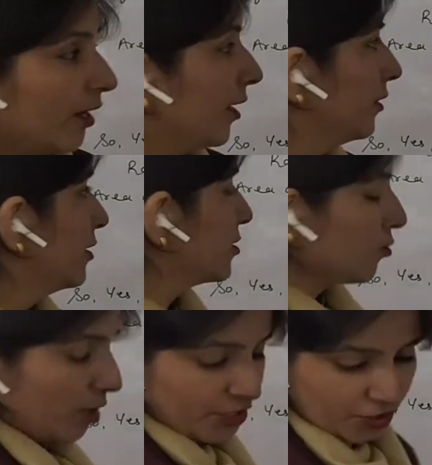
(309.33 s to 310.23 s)
In this
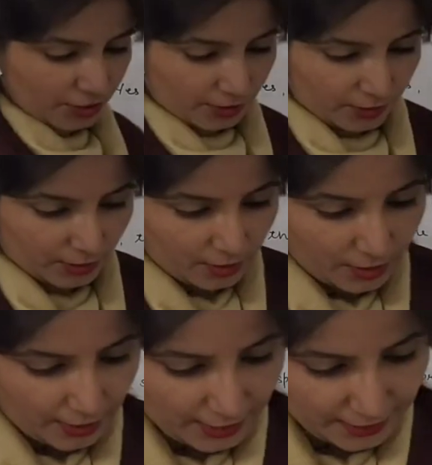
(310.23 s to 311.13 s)
question,
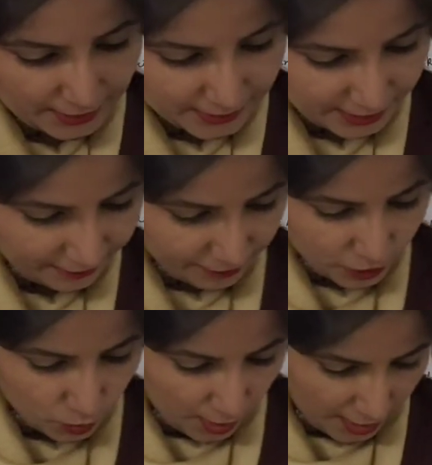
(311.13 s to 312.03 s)
it is given
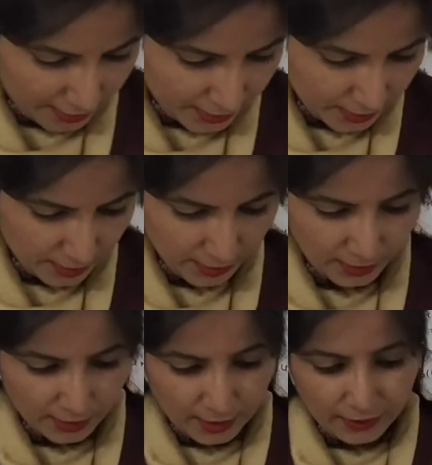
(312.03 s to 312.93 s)
to us
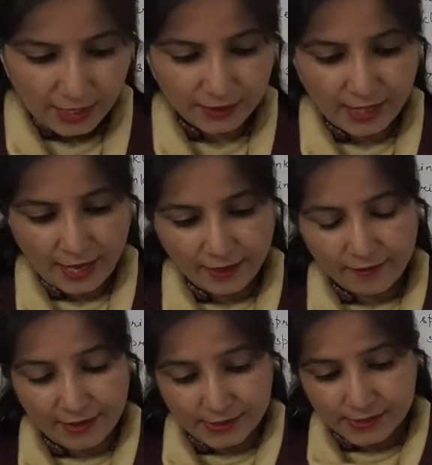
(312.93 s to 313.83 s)
that there
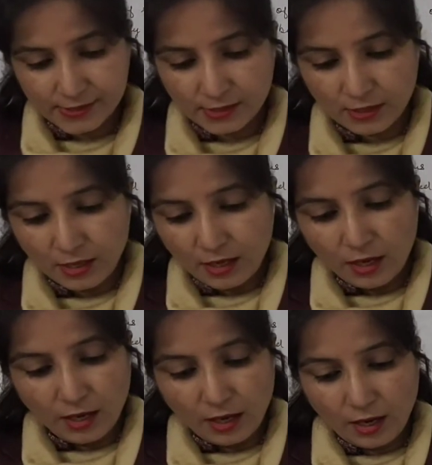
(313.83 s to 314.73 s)
is
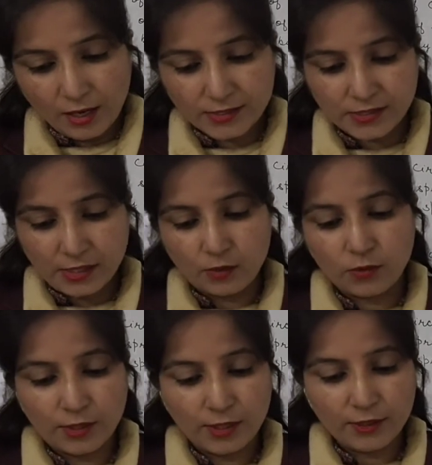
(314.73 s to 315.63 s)
a
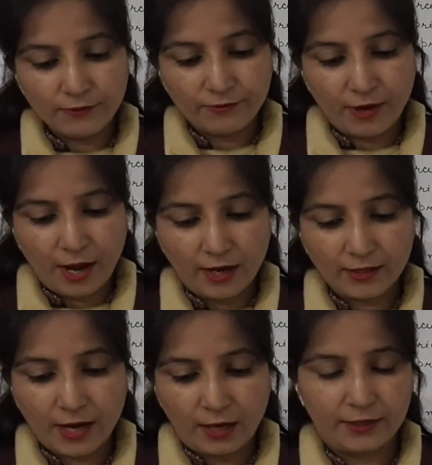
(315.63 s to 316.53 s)
circular
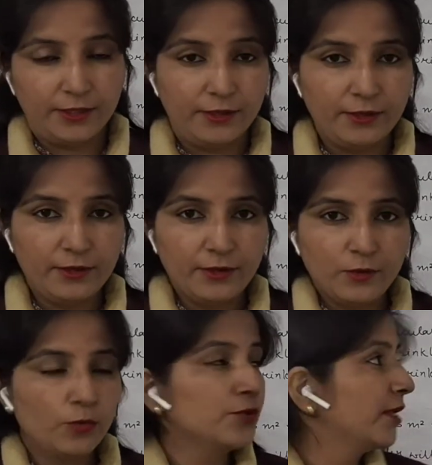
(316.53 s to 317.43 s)
flower garden whose